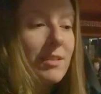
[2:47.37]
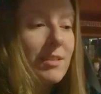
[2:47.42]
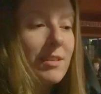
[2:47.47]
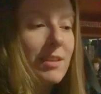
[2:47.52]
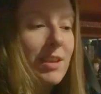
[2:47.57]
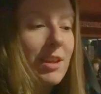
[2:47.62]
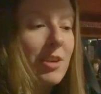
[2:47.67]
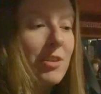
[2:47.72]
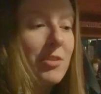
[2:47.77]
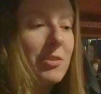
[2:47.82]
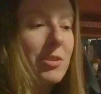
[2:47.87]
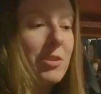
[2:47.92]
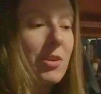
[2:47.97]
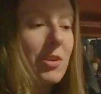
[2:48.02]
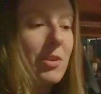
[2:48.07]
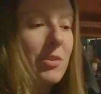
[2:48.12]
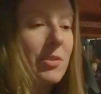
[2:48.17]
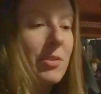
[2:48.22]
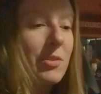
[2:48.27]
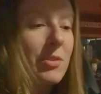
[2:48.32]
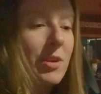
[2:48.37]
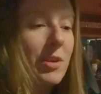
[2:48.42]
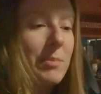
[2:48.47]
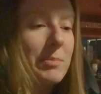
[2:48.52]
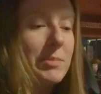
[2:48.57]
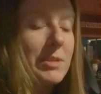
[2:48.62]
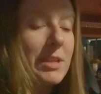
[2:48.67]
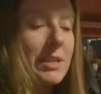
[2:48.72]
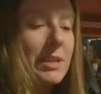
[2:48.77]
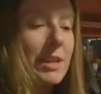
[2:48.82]
you go through
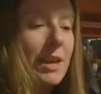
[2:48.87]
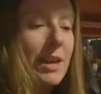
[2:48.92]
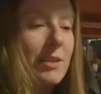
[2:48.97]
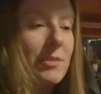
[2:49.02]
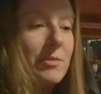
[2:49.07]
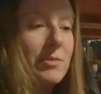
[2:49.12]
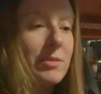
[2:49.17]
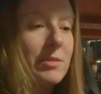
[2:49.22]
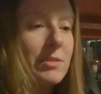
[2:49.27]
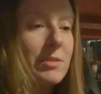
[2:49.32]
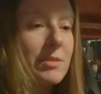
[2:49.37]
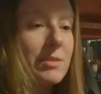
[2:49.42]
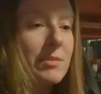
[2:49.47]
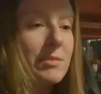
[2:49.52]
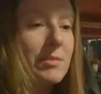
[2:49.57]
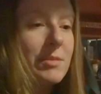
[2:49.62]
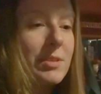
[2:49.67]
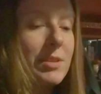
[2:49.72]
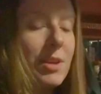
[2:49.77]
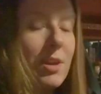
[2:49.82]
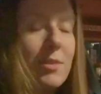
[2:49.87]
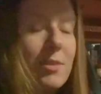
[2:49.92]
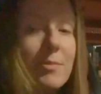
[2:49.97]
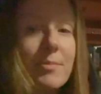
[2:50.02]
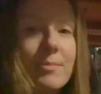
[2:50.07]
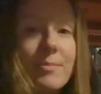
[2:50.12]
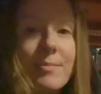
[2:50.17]
ups and downs. So